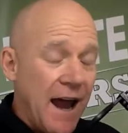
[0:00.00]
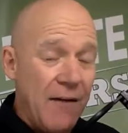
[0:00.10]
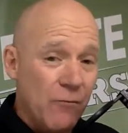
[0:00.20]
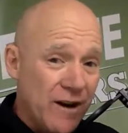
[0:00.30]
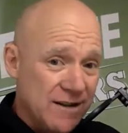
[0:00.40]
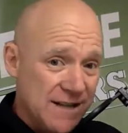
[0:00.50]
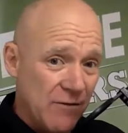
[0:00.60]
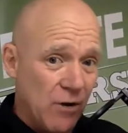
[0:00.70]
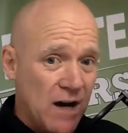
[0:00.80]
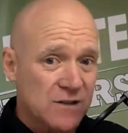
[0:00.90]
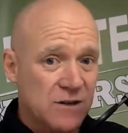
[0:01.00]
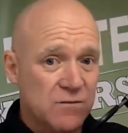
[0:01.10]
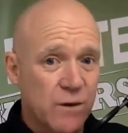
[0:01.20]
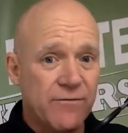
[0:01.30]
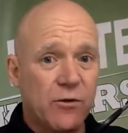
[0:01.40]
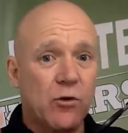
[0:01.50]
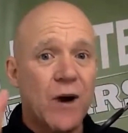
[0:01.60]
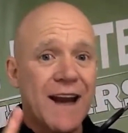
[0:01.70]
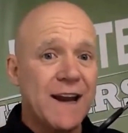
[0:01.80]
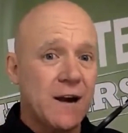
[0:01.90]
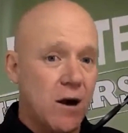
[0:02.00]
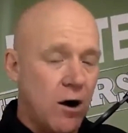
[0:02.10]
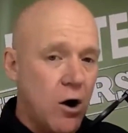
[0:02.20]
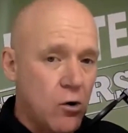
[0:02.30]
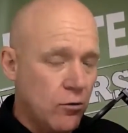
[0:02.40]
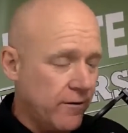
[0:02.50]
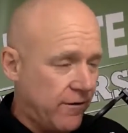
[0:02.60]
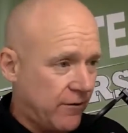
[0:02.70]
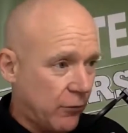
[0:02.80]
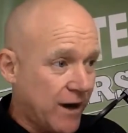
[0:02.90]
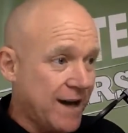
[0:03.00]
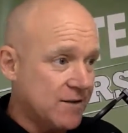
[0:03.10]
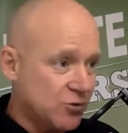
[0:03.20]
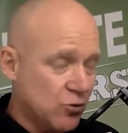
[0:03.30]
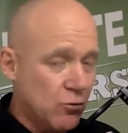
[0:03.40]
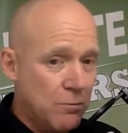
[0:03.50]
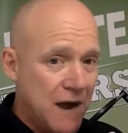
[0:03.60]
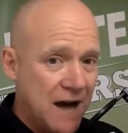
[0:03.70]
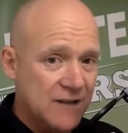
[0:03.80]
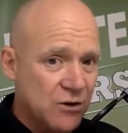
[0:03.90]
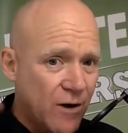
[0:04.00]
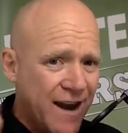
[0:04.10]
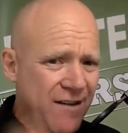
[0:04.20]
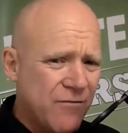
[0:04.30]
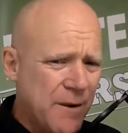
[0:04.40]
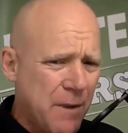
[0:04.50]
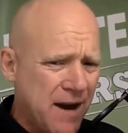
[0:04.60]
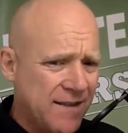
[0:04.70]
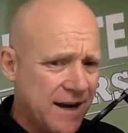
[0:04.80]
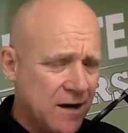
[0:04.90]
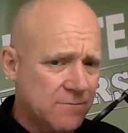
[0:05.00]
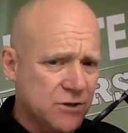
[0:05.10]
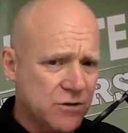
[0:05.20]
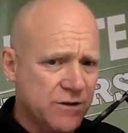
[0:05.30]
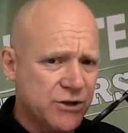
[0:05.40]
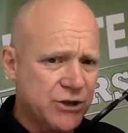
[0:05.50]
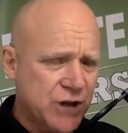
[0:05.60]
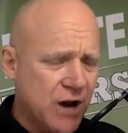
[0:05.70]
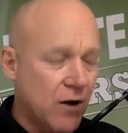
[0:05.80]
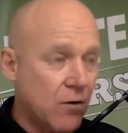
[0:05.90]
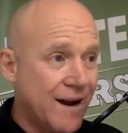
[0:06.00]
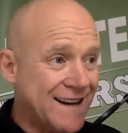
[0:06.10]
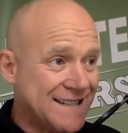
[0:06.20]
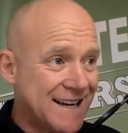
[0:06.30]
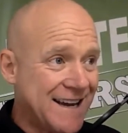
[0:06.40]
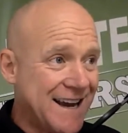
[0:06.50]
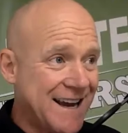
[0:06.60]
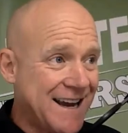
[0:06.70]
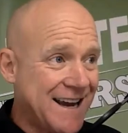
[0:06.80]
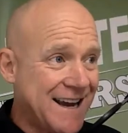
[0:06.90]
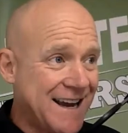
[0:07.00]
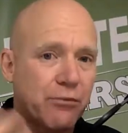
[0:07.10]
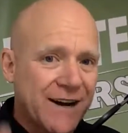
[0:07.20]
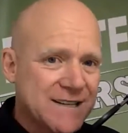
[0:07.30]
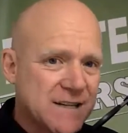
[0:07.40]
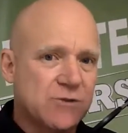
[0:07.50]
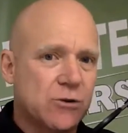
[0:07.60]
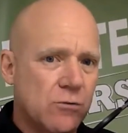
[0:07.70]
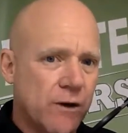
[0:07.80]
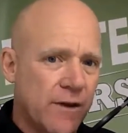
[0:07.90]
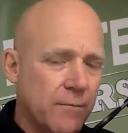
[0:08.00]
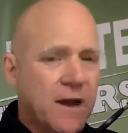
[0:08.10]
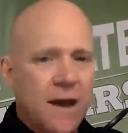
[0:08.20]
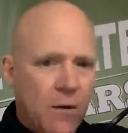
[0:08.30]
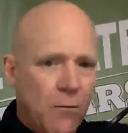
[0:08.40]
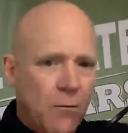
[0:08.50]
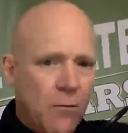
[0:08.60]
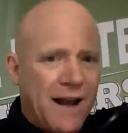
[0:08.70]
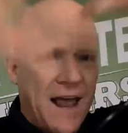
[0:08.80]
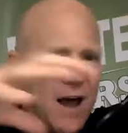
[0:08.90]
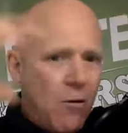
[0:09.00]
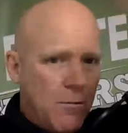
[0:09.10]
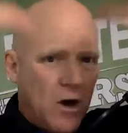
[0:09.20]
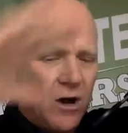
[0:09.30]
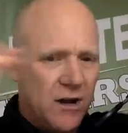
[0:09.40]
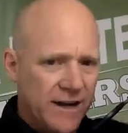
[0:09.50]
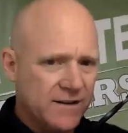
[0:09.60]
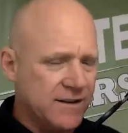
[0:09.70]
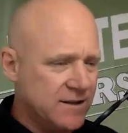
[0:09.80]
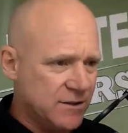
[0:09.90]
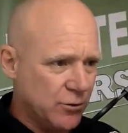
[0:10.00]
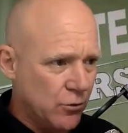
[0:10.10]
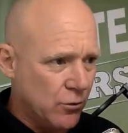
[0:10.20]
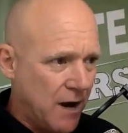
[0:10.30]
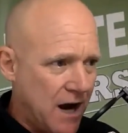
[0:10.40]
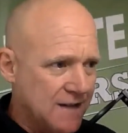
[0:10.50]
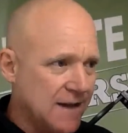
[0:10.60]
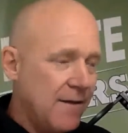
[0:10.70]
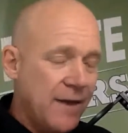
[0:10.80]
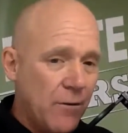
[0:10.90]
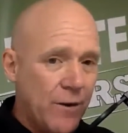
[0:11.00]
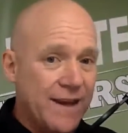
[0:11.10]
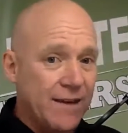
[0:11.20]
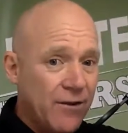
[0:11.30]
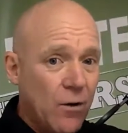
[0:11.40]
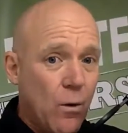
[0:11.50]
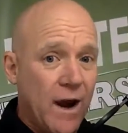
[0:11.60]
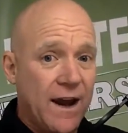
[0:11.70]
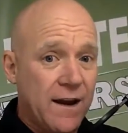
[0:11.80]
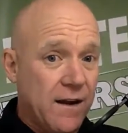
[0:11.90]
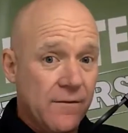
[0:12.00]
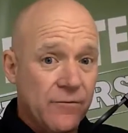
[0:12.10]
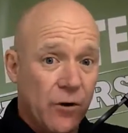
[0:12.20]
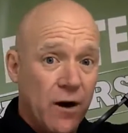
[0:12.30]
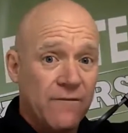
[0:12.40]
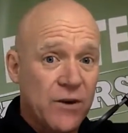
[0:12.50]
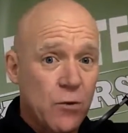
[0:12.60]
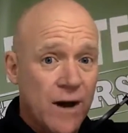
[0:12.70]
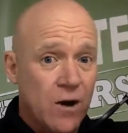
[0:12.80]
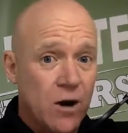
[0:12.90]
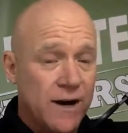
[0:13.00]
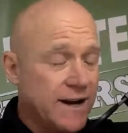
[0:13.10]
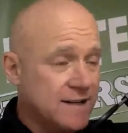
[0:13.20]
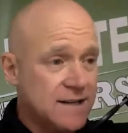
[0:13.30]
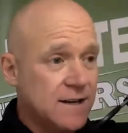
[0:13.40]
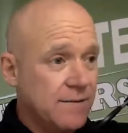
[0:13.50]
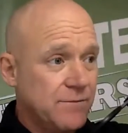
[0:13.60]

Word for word: At Real Estate Rockstars, we've created our own free toolbox. So everybody that comes on the show as a guest brings a tool with them, and we plow them all into this toolbox and we give it away for our viewing audience